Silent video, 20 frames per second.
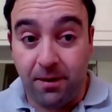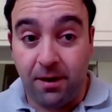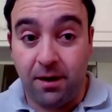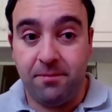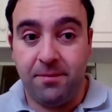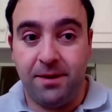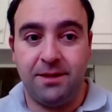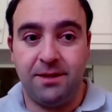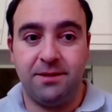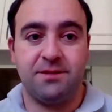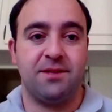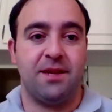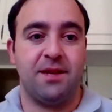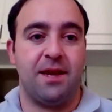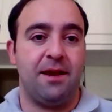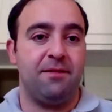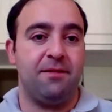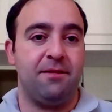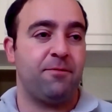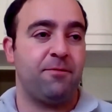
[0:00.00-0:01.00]
departments
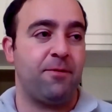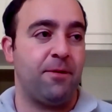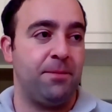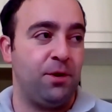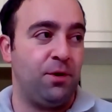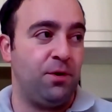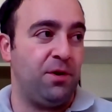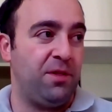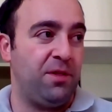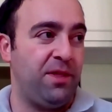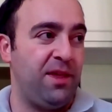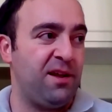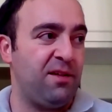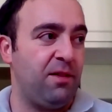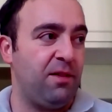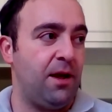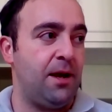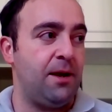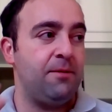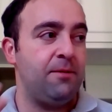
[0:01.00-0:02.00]
and from the Union League
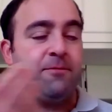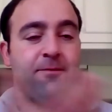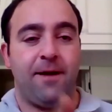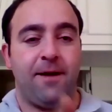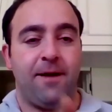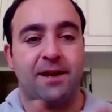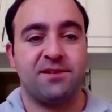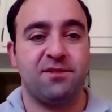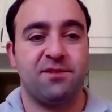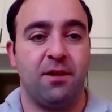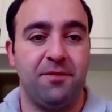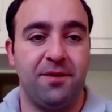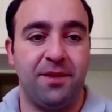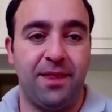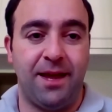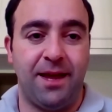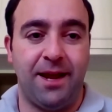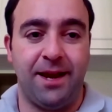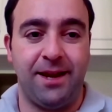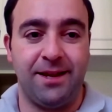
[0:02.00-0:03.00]
Club, Foxglove
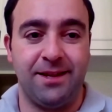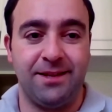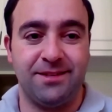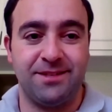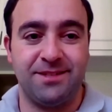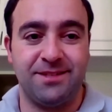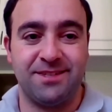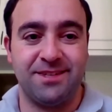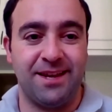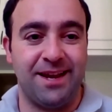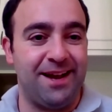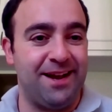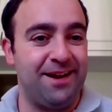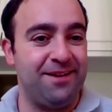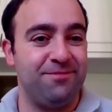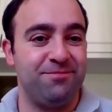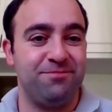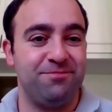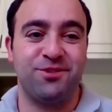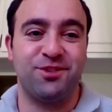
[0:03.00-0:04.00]
Alliance.
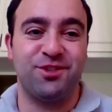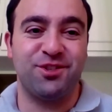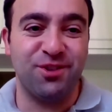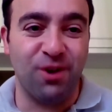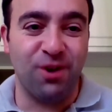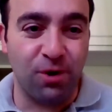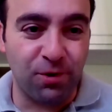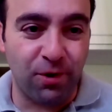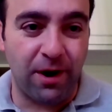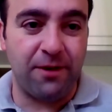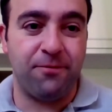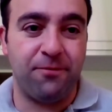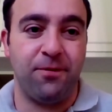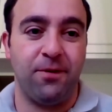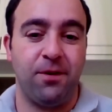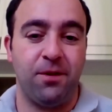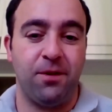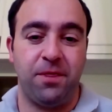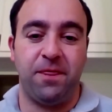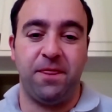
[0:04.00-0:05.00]
So
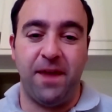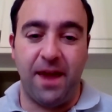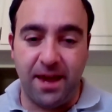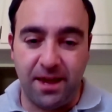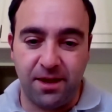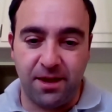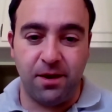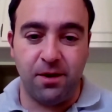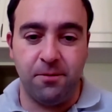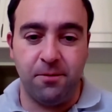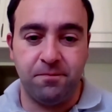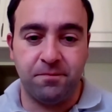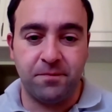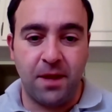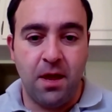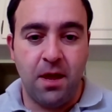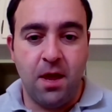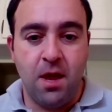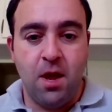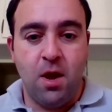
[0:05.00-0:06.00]
grateful. Thank you.
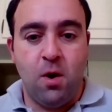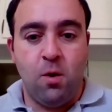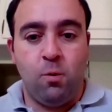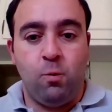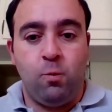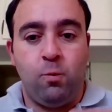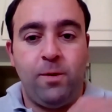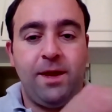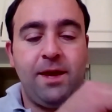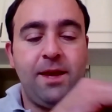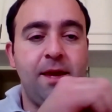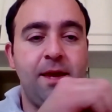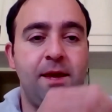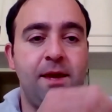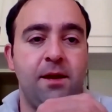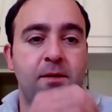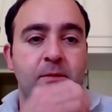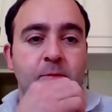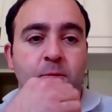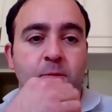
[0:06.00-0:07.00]

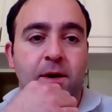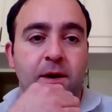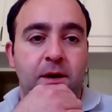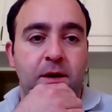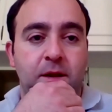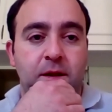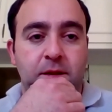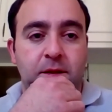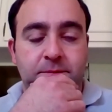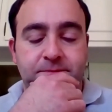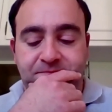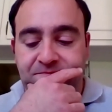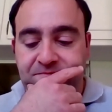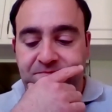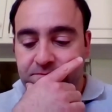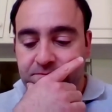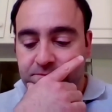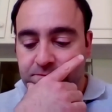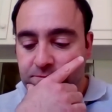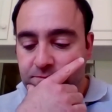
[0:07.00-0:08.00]
We will,
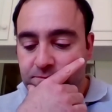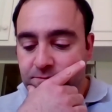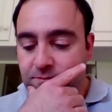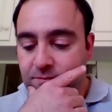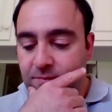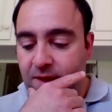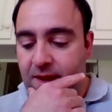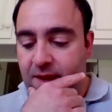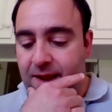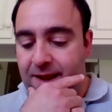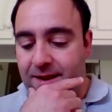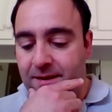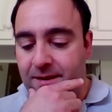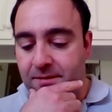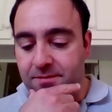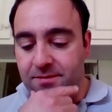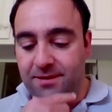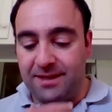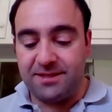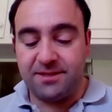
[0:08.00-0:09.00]

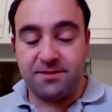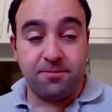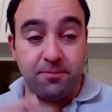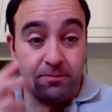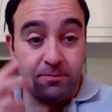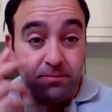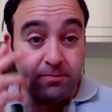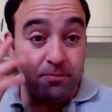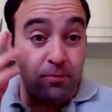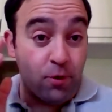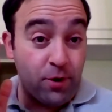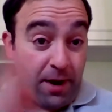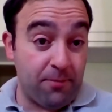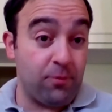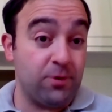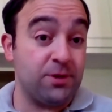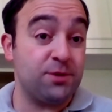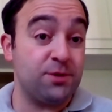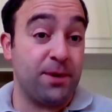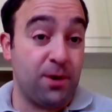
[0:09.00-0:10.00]
this
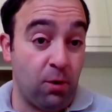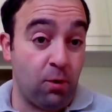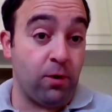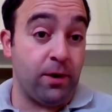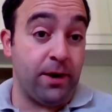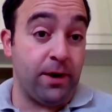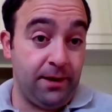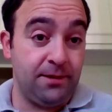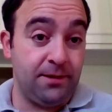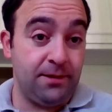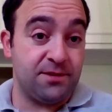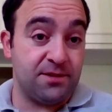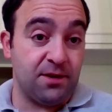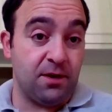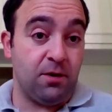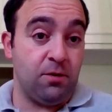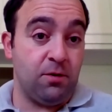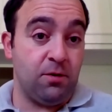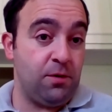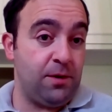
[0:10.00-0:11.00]
program was recorded,
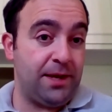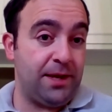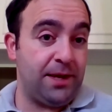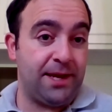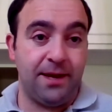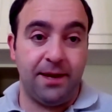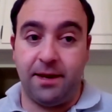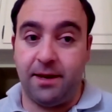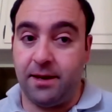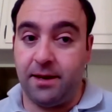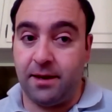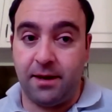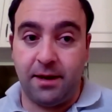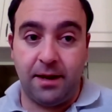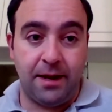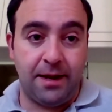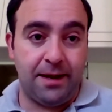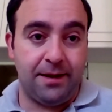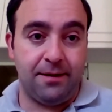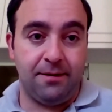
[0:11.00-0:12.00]
so you can,